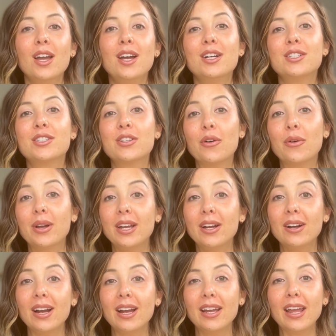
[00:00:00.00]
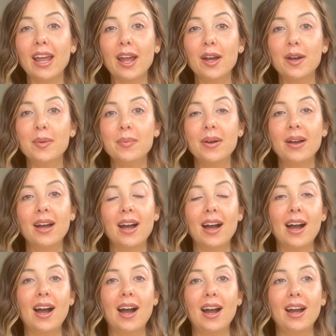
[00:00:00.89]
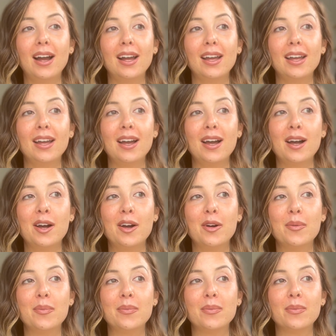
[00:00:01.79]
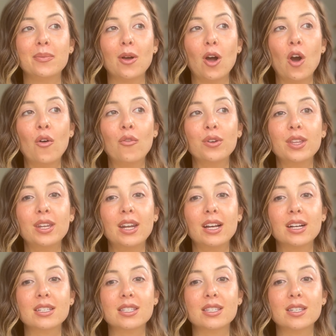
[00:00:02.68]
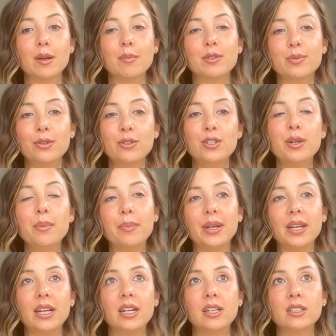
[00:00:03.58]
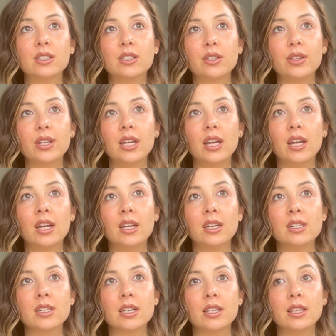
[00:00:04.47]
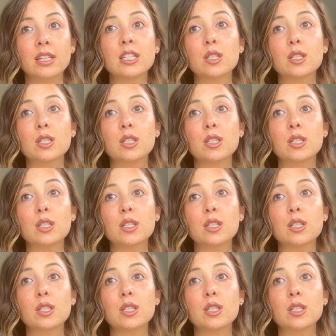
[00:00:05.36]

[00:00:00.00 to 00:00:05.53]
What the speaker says: So here I am. I'm supposed to be here until the end, in this